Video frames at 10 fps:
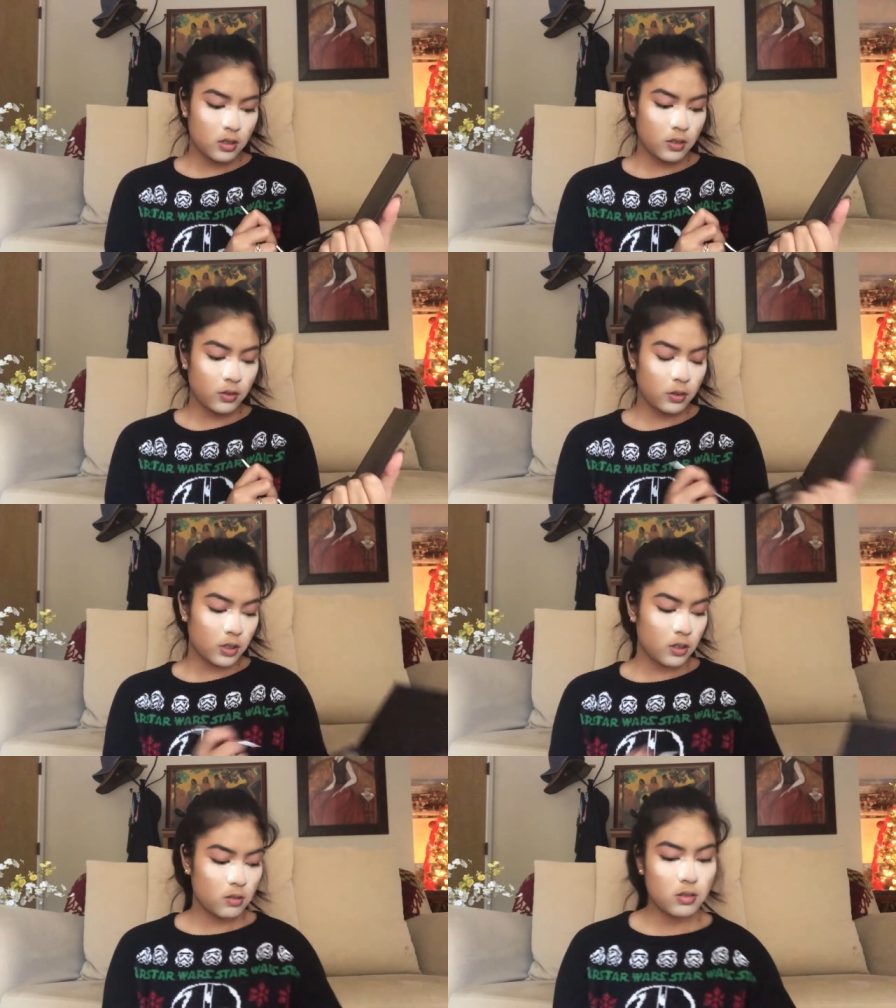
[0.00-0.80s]
I've
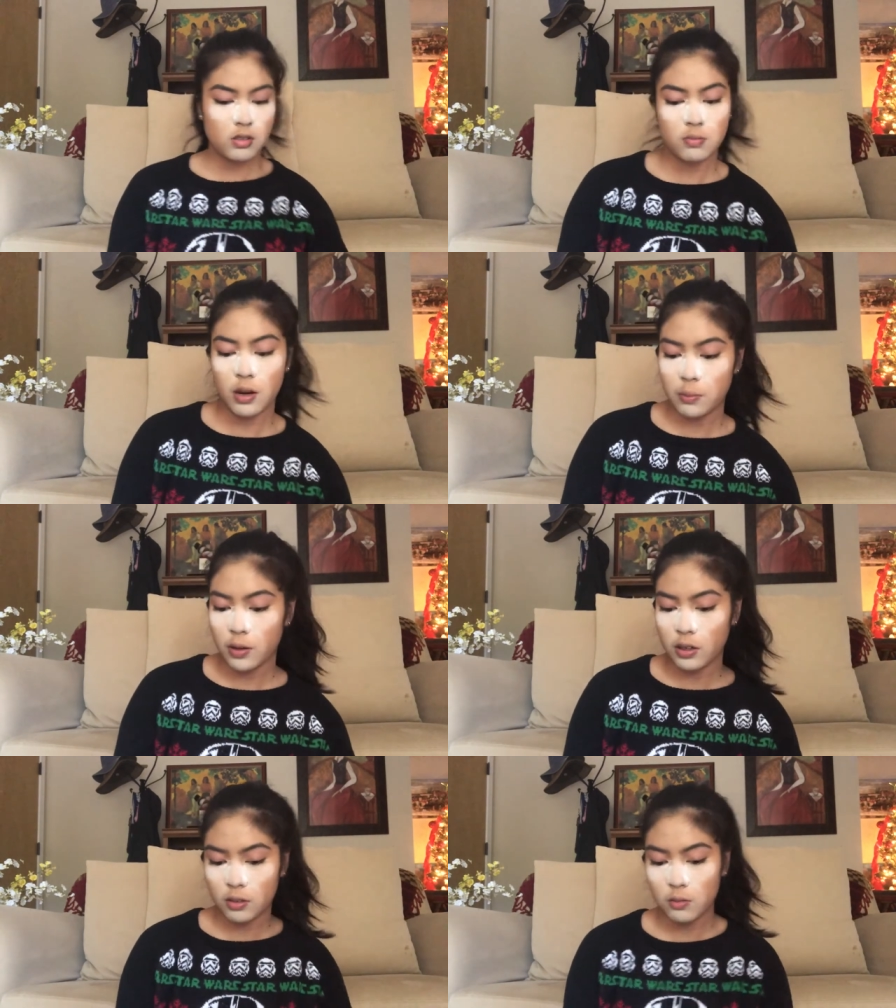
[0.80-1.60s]
only used this brow
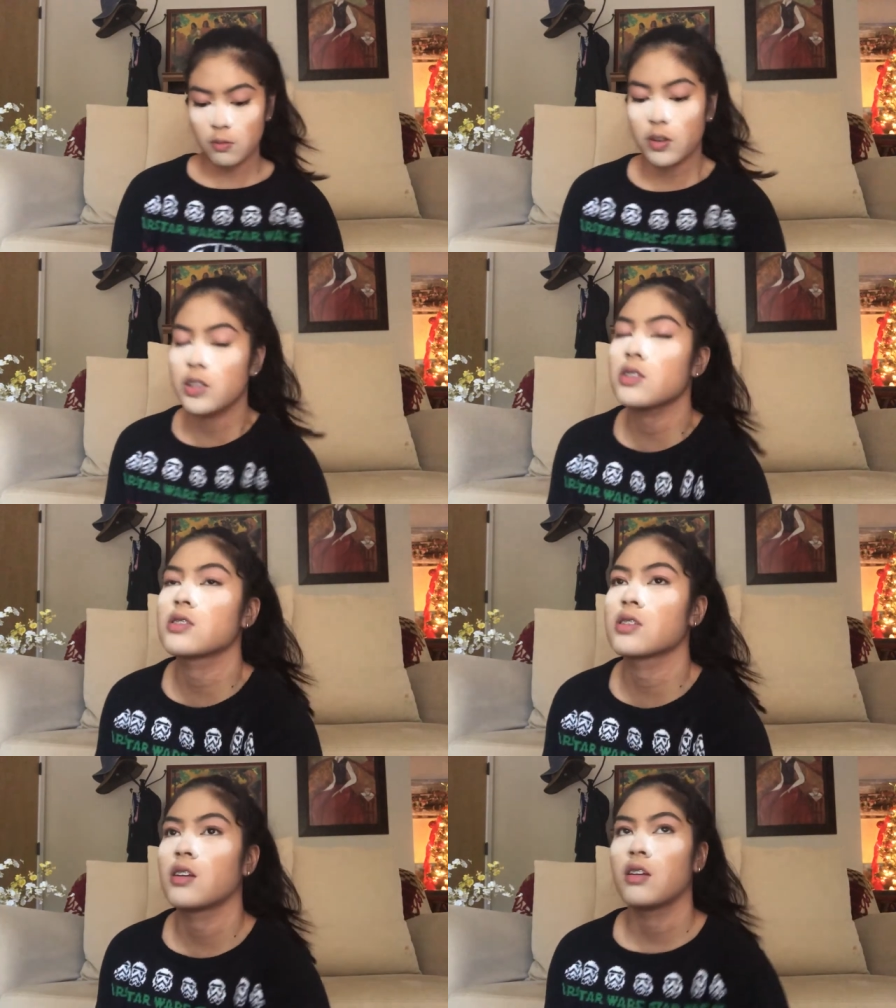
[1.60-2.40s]
product
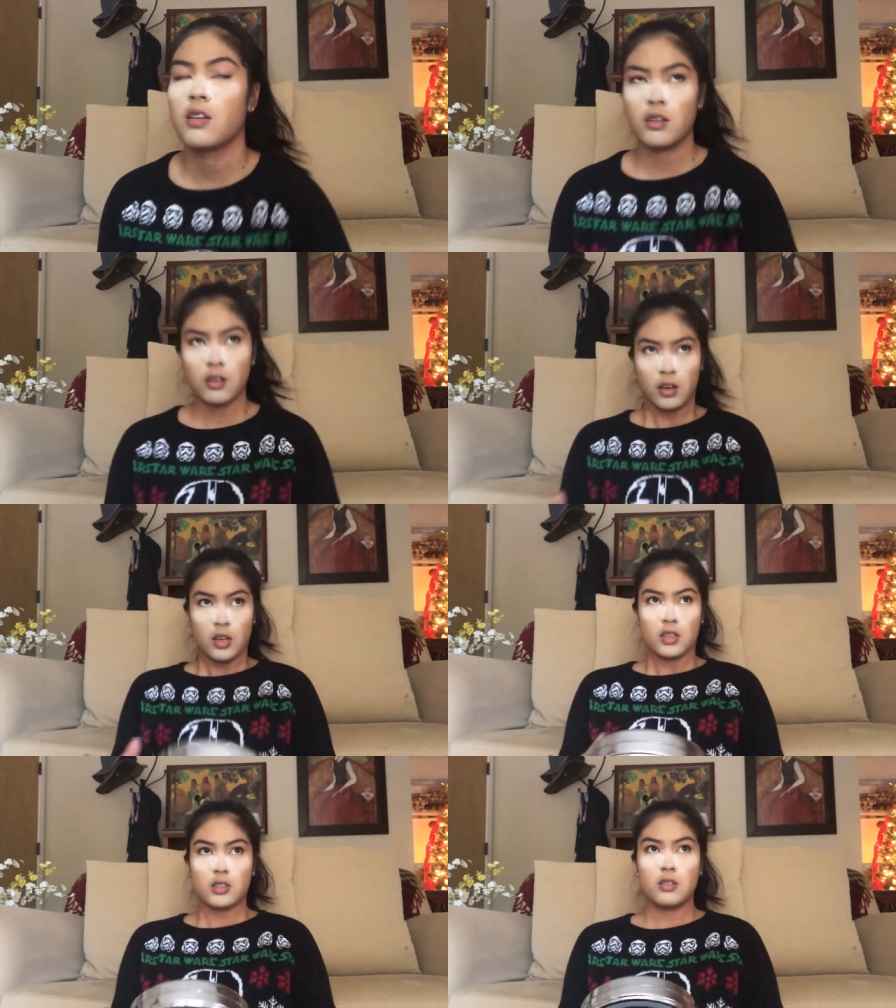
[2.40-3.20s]
once
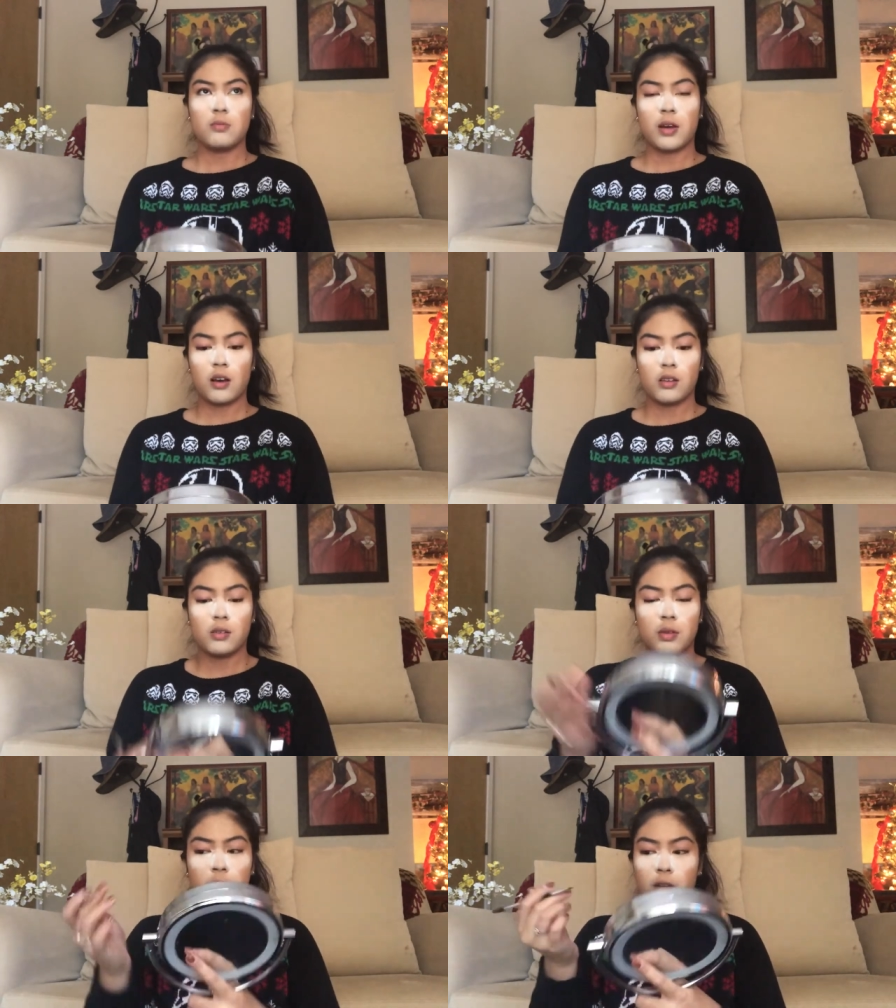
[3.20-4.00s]
to do my
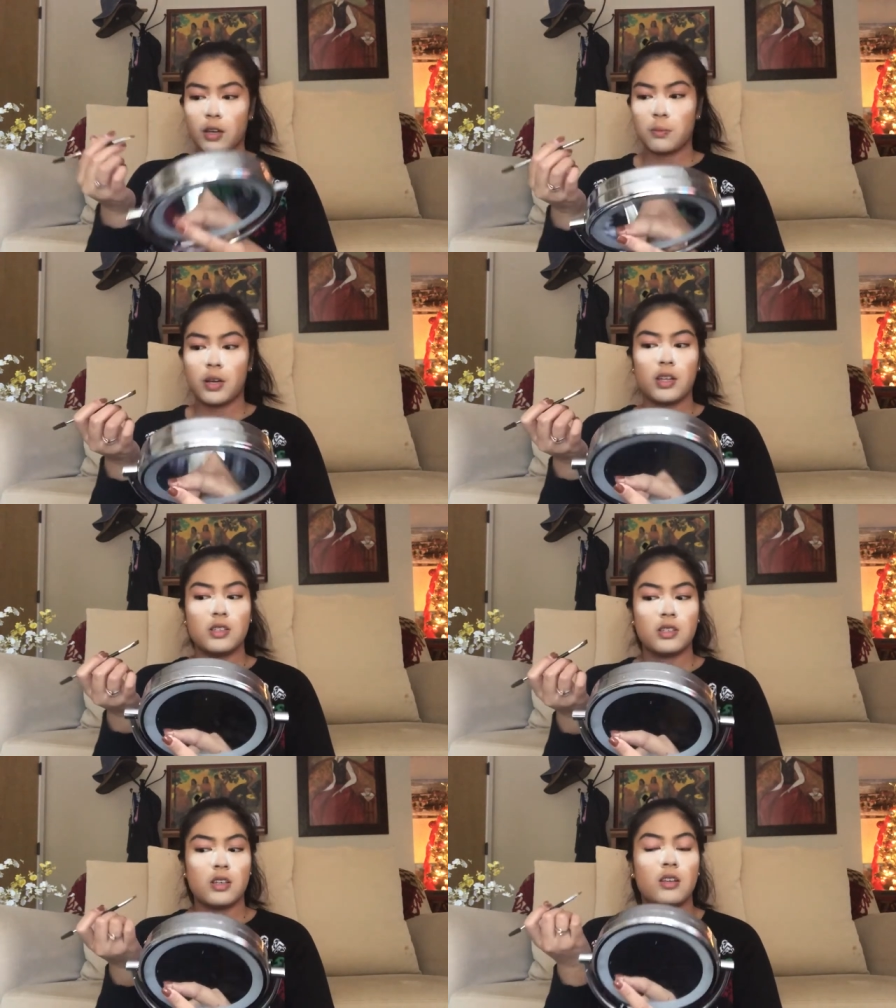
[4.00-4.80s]
Halloween makeup, but I
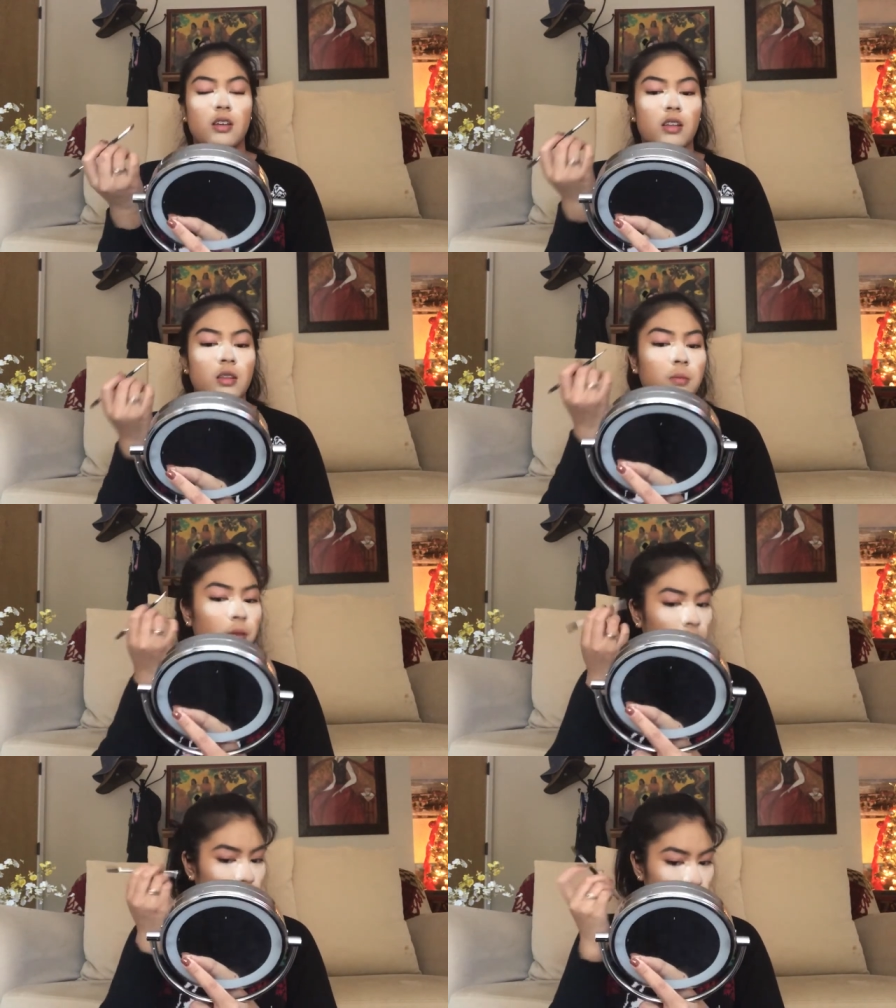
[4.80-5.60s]
did the
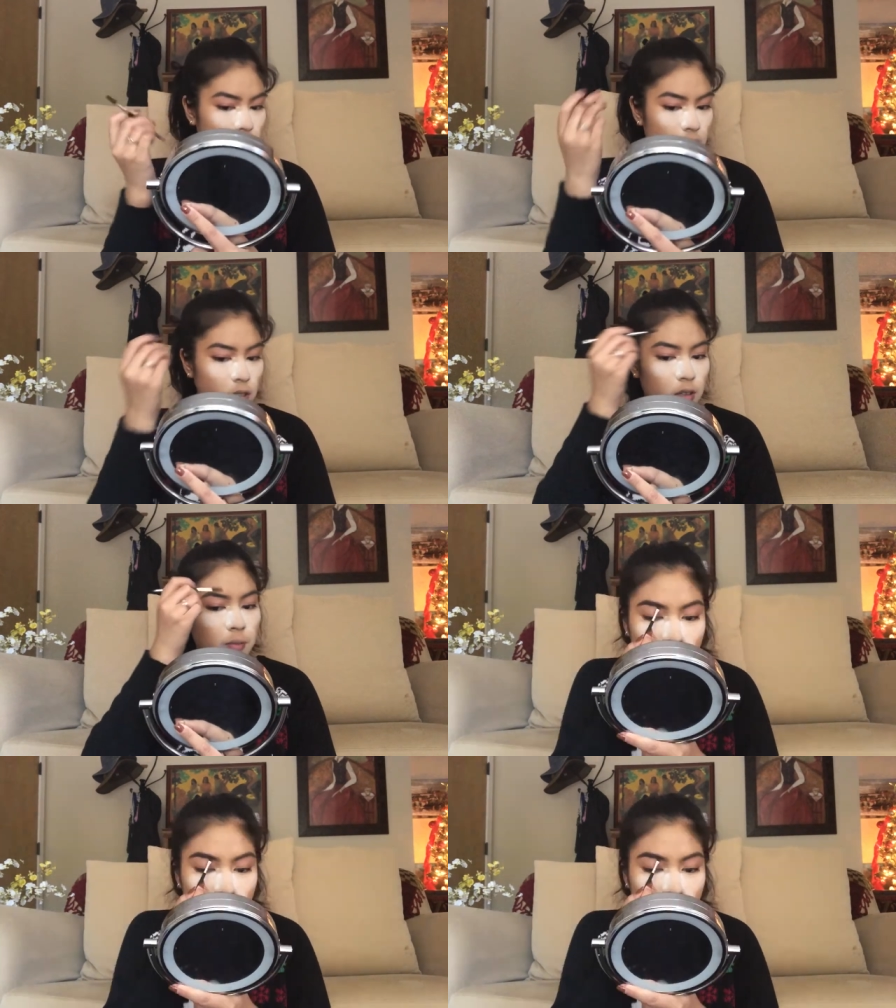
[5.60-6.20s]
black shade